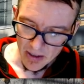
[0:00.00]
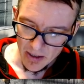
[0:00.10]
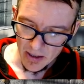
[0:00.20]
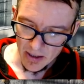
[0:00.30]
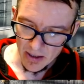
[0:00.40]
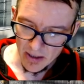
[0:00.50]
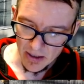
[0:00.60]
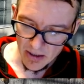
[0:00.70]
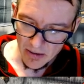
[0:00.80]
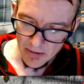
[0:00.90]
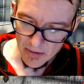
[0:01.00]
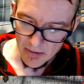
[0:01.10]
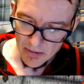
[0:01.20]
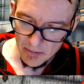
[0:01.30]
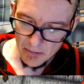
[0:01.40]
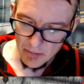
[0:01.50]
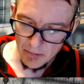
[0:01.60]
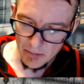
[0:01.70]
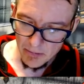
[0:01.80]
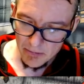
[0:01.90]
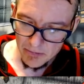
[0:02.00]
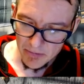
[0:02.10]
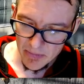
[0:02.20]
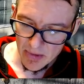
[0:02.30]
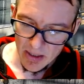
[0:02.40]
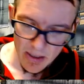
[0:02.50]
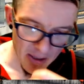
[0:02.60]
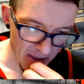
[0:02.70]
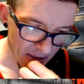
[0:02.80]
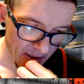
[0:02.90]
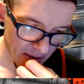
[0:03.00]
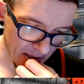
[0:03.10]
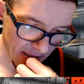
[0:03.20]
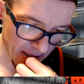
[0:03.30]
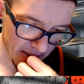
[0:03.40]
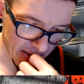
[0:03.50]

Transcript: like